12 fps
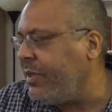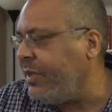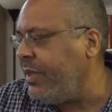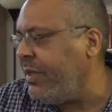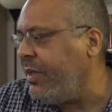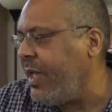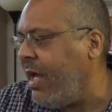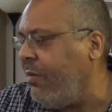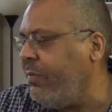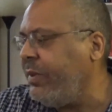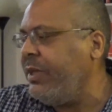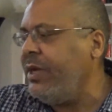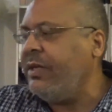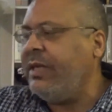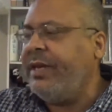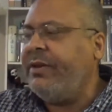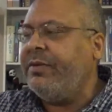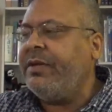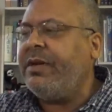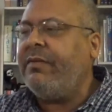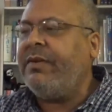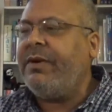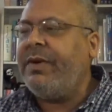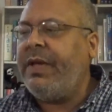the album with the young lady on the
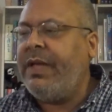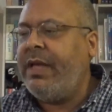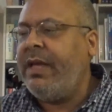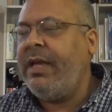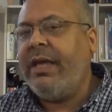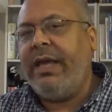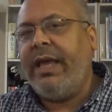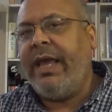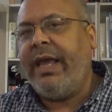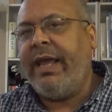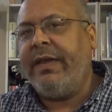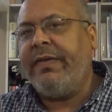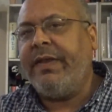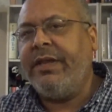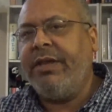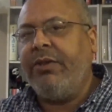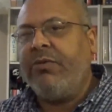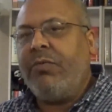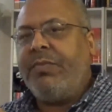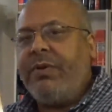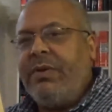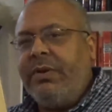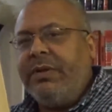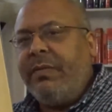cover and the group
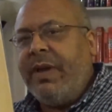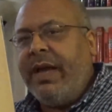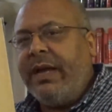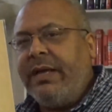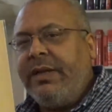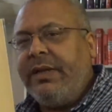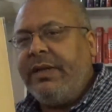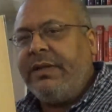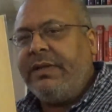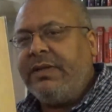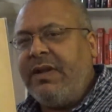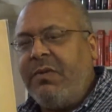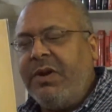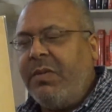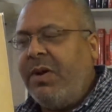on the back. So I want them